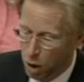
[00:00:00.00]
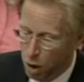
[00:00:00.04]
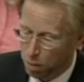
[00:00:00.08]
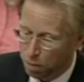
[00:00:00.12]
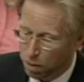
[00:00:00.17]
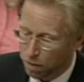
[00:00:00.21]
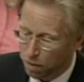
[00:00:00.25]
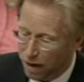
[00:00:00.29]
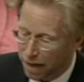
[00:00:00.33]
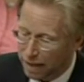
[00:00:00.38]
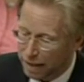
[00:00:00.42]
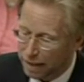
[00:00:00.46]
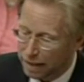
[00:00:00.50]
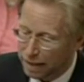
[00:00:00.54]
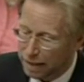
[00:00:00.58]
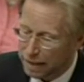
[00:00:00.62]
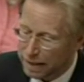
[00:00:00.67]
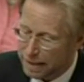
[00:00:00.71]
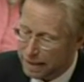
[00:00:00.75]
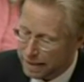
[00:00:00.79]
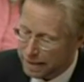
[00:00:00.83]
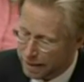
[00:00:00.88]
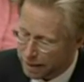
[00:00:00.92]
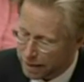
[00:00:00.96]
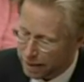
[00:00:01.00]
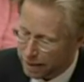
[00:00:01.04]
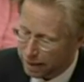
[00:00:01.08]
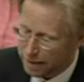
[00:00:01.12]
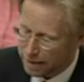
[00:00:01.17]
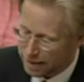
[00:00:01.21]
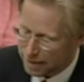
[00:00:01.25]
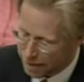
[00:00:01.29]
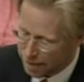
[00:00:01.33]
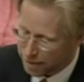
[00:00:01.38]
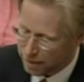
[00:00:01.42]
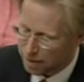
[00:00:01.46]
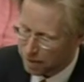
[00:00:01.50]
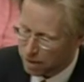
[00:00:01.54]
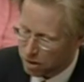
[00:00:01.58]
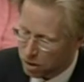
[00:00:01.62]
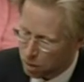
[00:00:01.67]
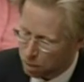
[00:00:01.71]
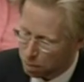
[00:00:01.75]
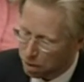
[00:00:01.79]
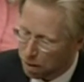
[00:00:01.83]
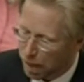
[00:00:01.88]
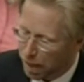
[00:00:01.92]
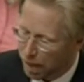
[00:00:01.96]
Providing a consistent
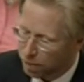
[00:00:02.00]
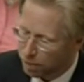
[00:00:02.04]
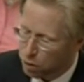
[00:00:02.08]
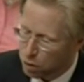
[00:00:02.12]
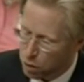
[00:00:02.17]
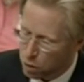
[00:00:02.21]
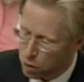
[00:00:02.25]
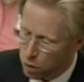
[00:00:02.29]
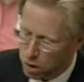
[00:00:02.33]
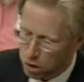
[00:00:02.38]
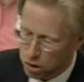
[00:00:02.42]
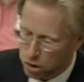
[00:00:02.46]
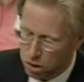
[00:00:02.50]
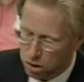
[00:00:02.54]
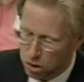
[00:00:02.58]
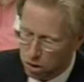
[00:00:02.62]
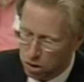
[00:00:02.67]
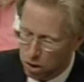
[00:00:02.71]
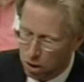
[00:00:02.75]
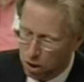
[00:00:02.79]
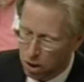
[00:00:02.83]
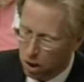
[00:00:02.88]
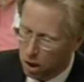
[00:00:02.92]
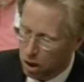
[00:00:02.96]
supply of nutritious,